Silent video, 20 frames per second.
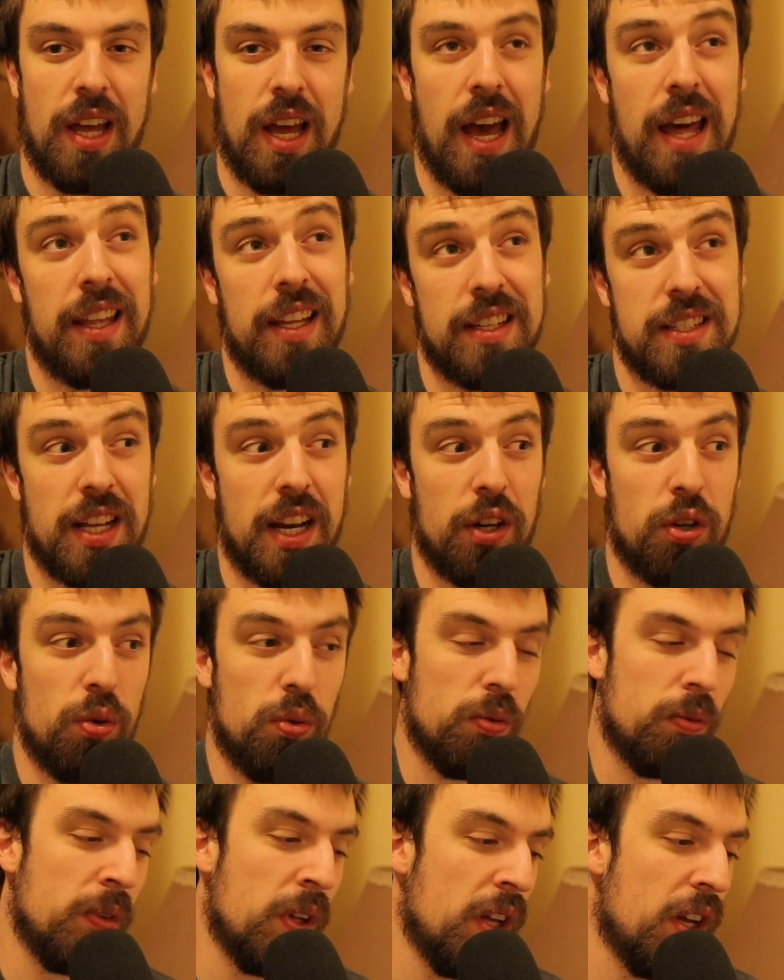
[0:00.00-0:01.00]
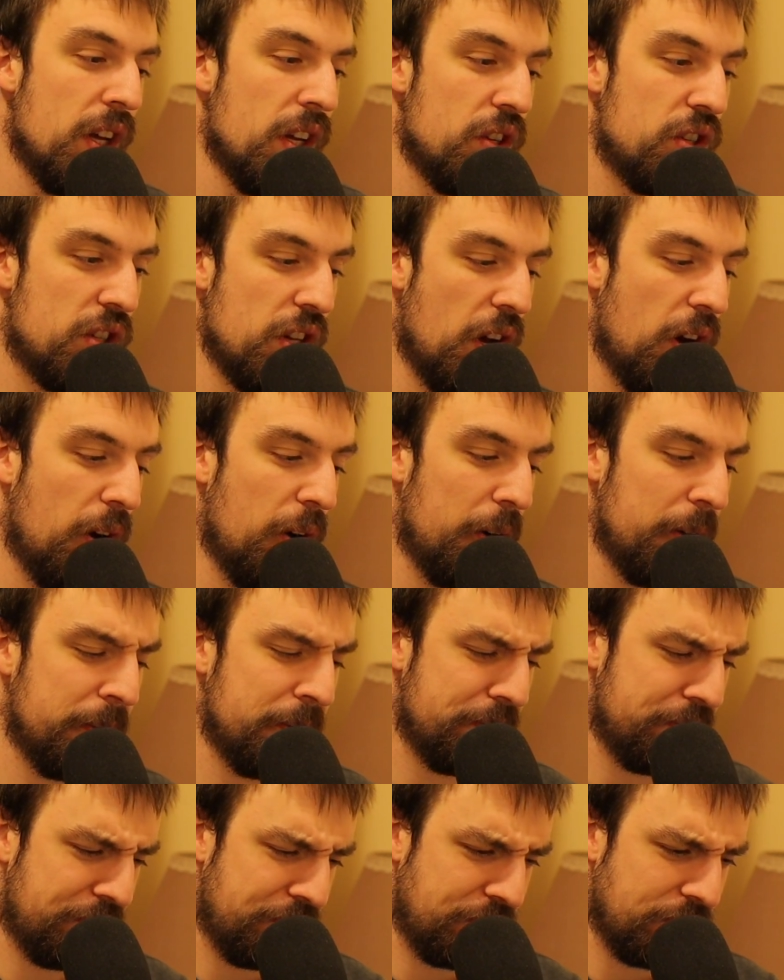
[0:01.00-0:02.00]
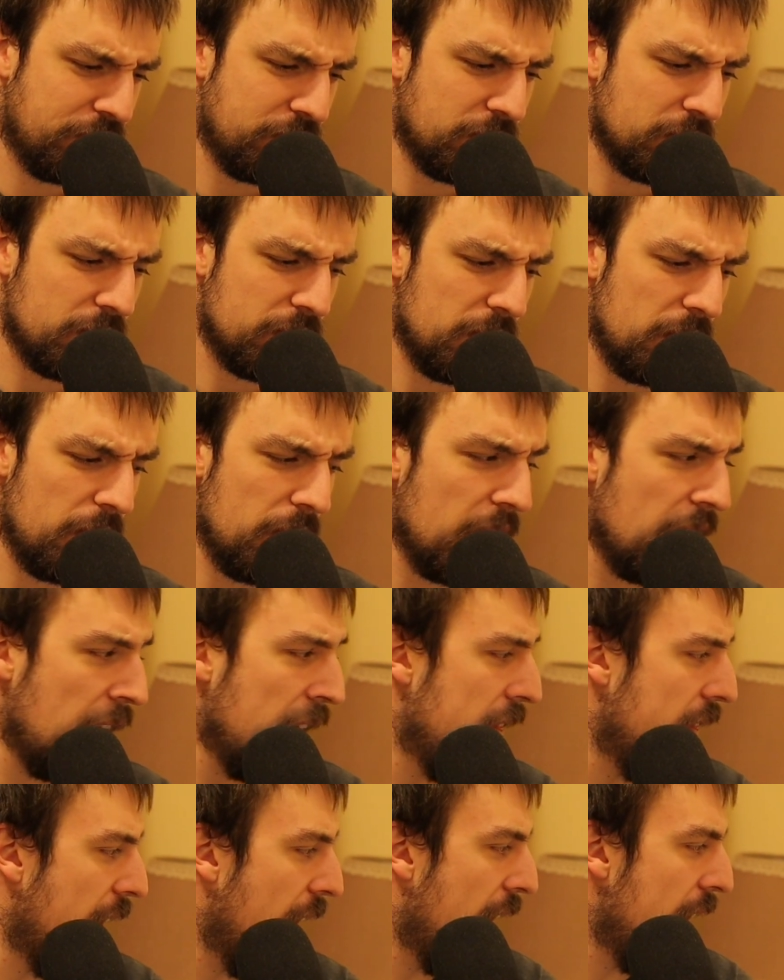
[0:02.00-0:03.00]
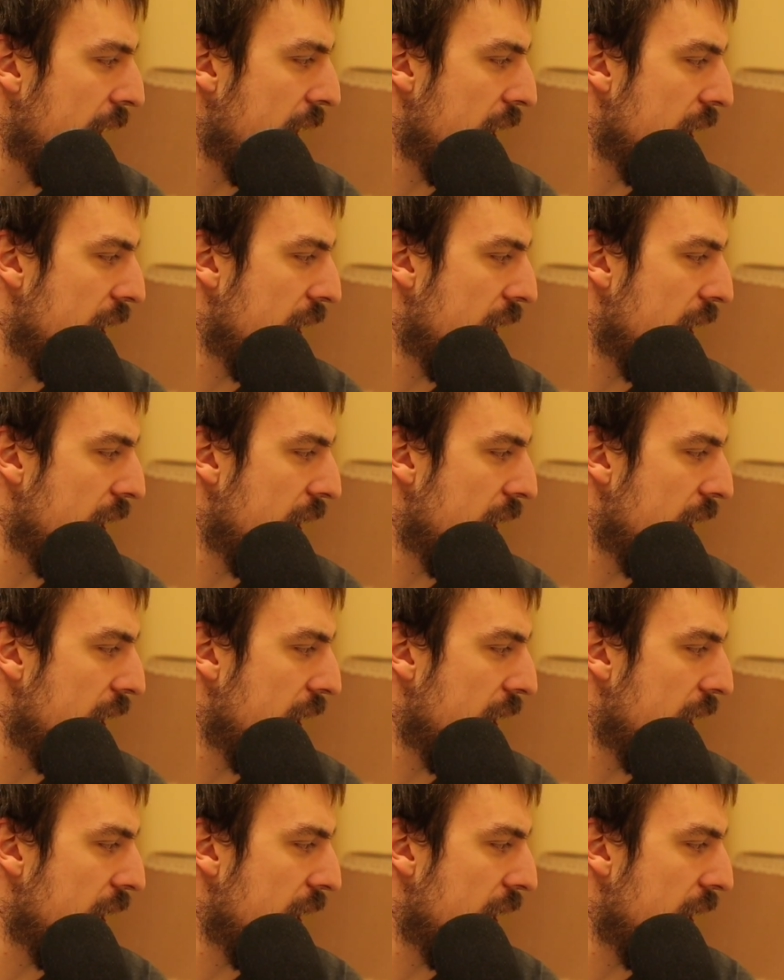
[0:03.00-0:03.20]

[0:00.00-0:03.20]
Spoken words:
I think it's kind of cool. So that